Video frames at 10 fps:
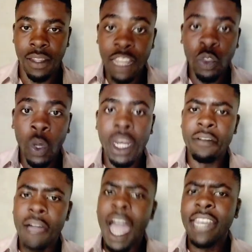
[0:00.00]
They don't
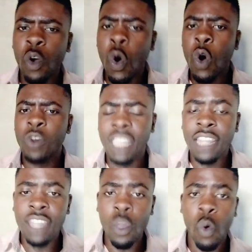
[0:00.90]
have other gods
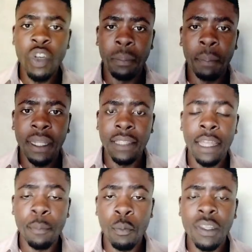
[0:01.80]
that they worship, but
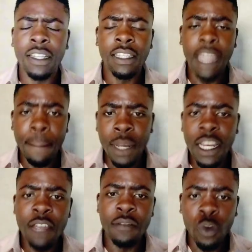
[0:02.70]
they
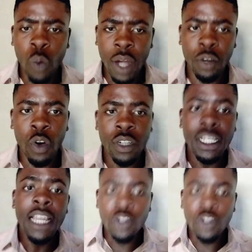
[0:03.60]
believe in one
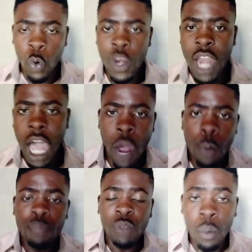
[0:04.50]
God. So
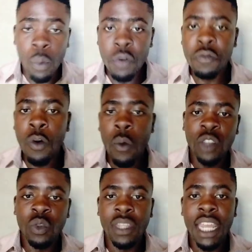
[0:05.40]
now we move
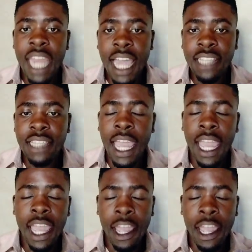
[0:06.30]
forward to the next